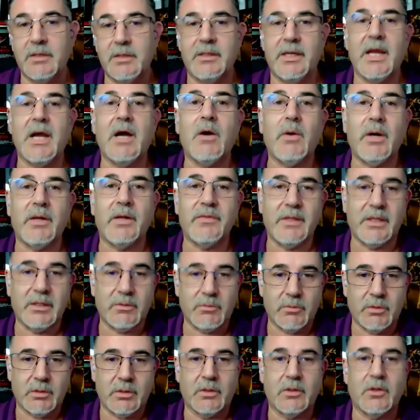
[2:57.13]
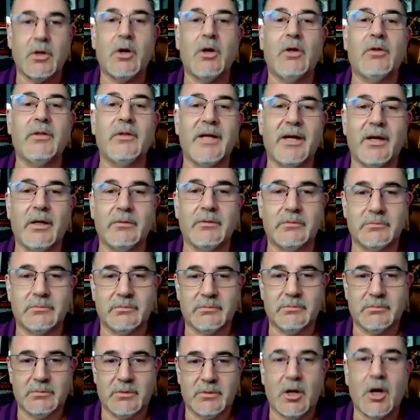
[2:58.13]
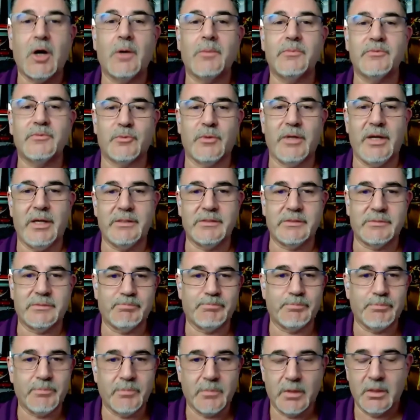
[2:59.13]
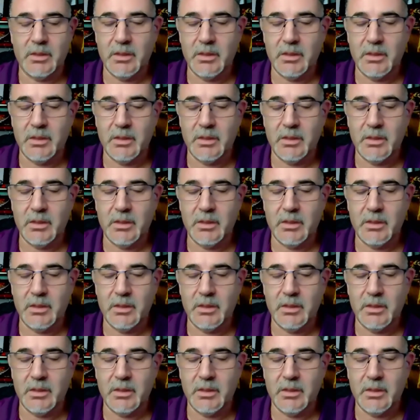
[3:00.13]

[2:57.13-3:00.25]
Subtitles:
Now I think we're in an all-out arms race.